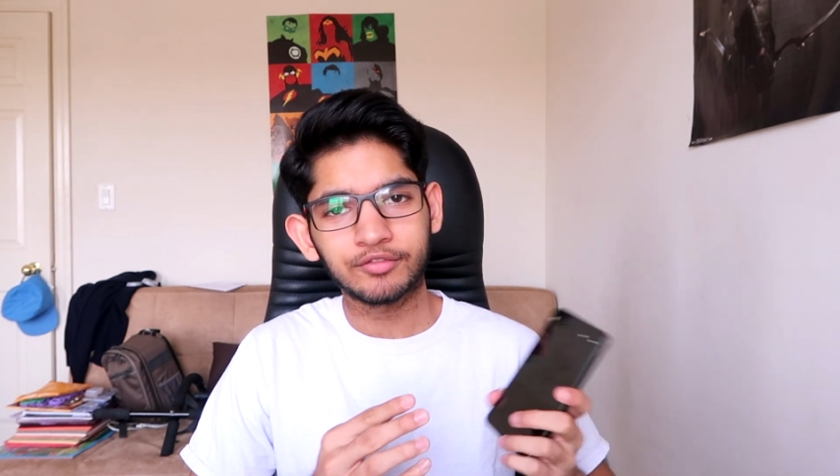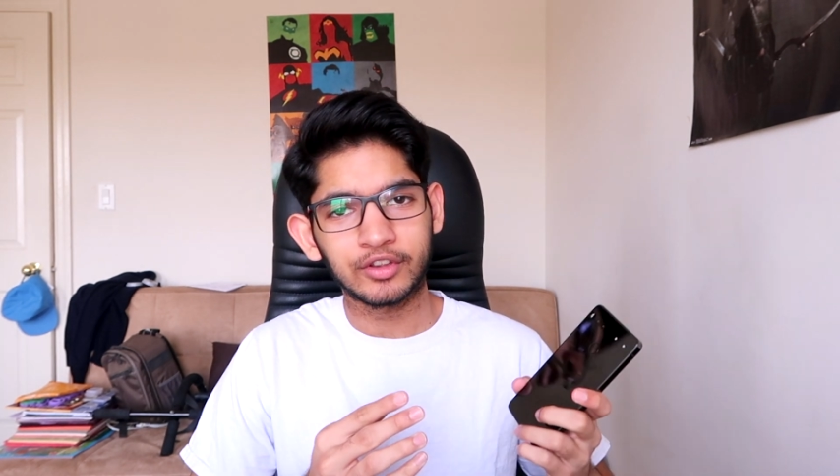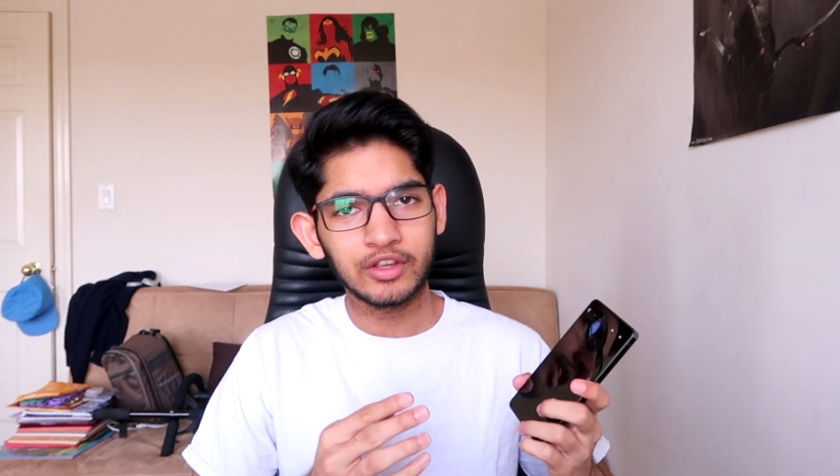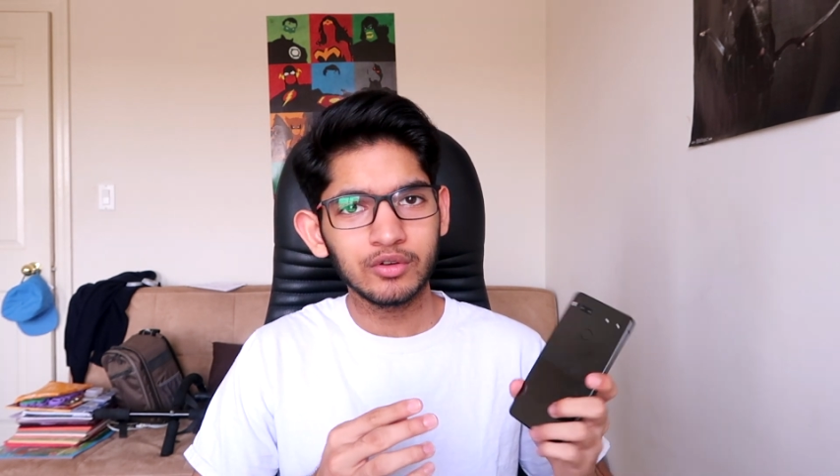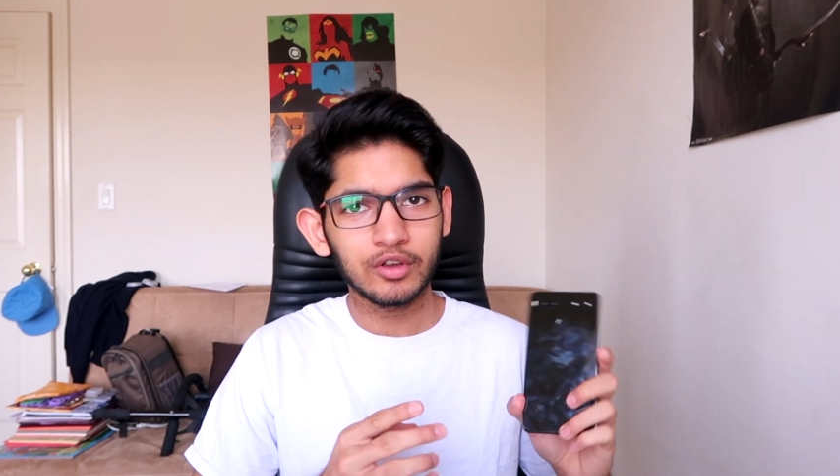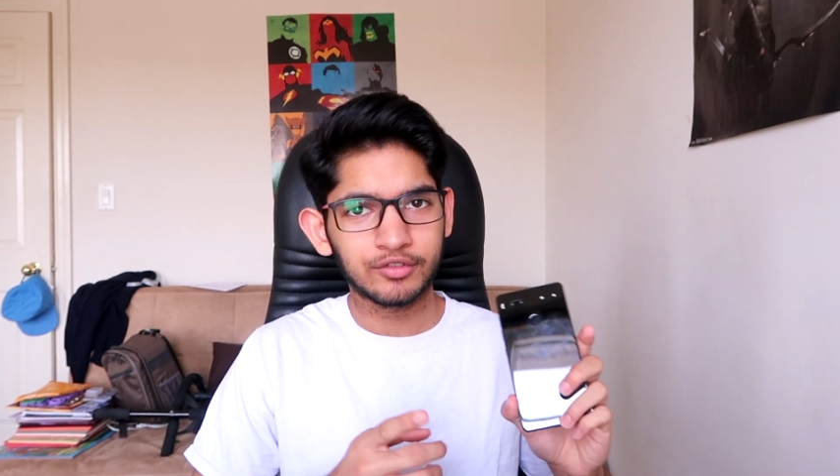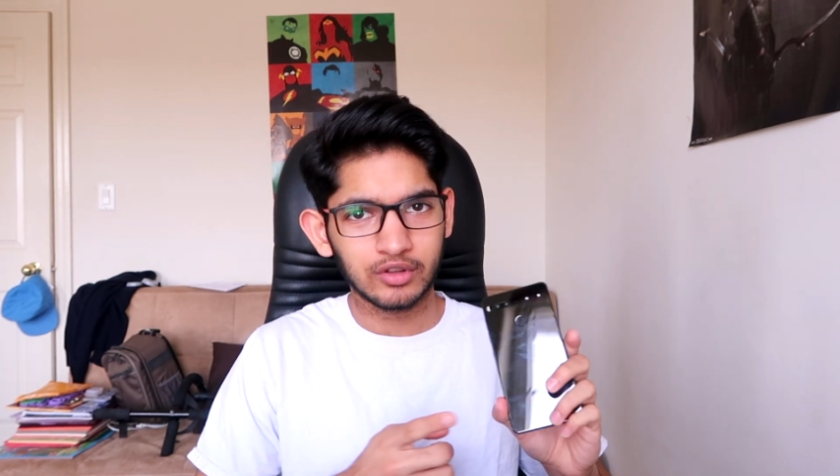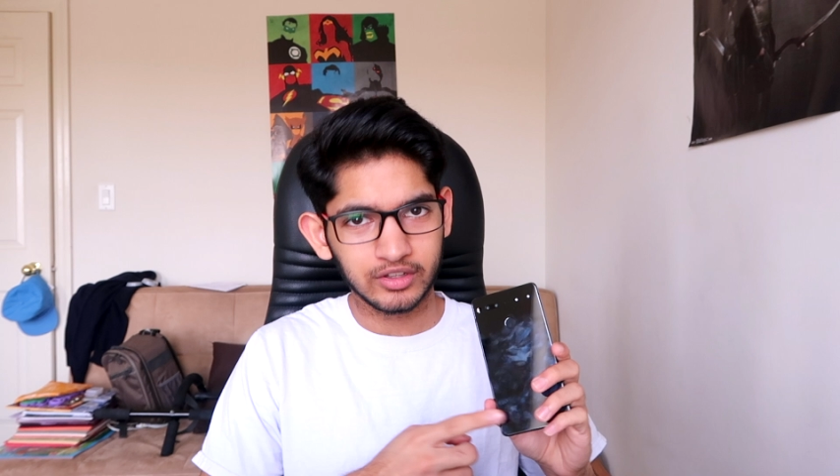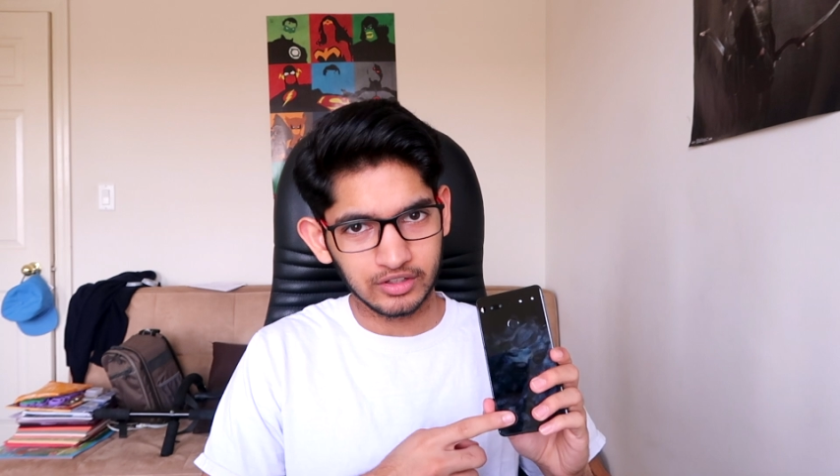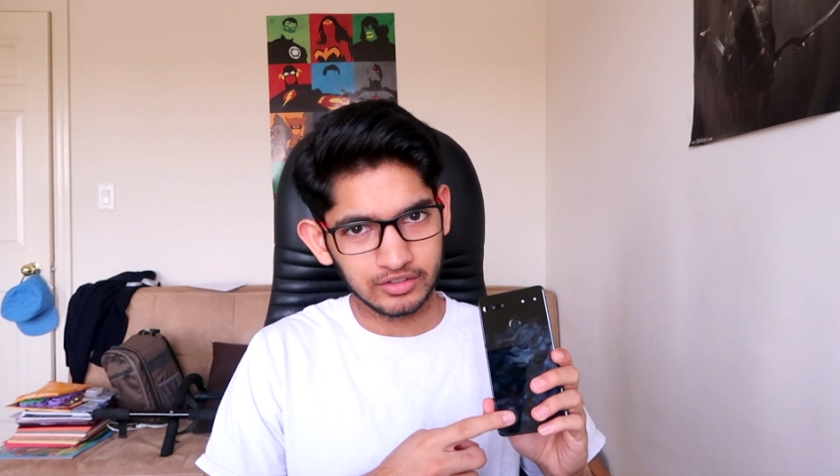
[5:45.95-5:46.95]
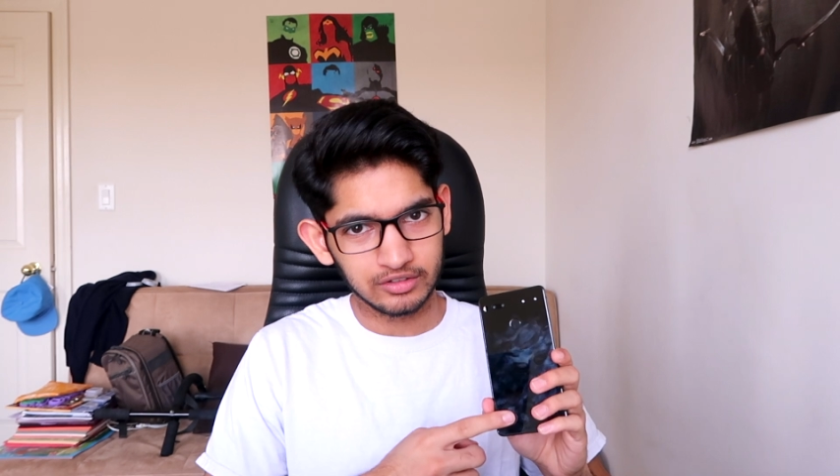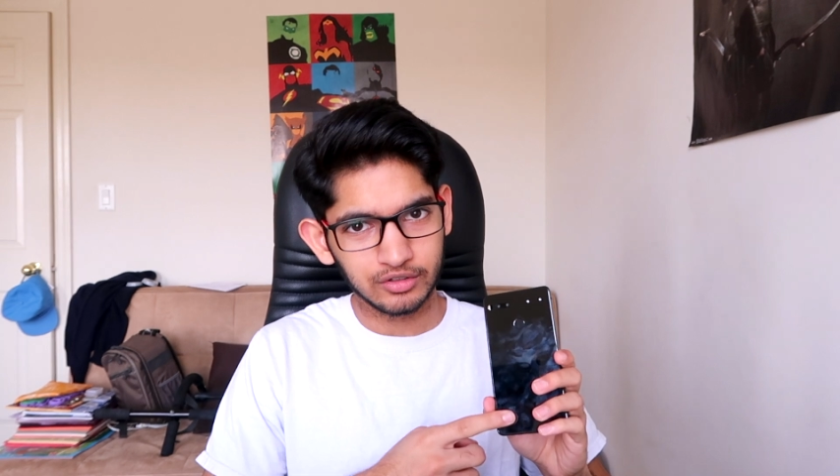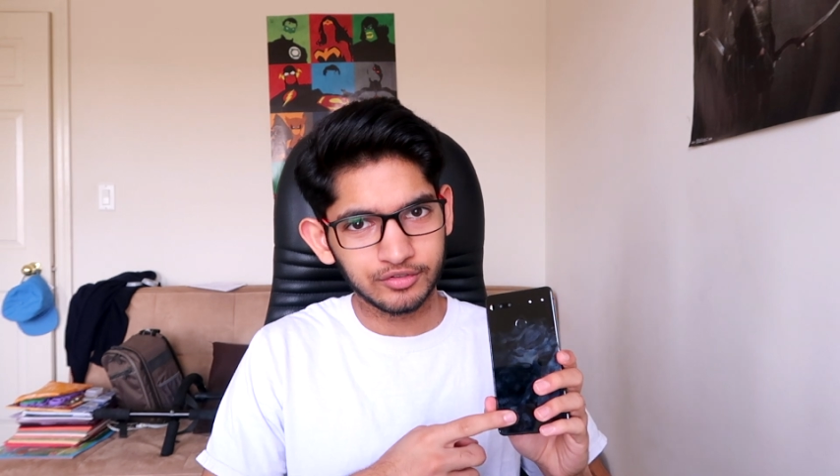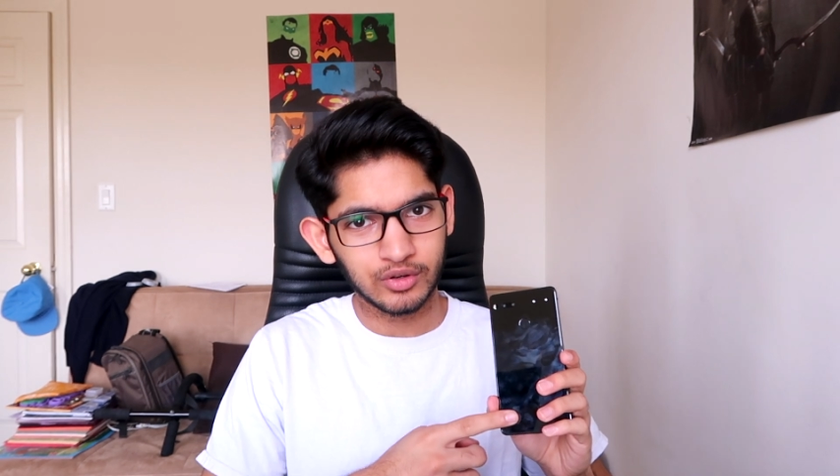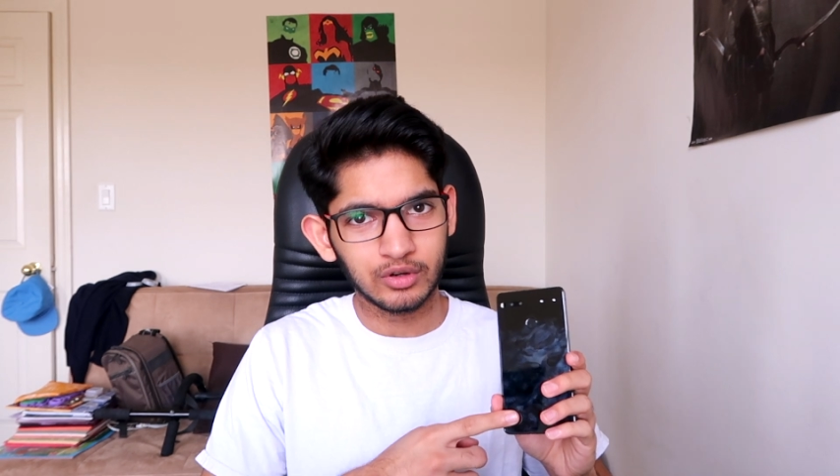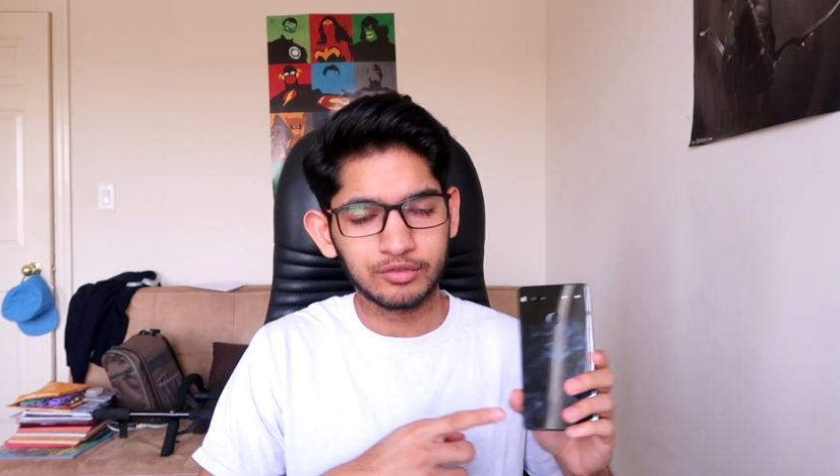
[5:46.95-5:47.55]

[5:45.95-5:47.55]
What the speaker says: video, if you like the Essential phone,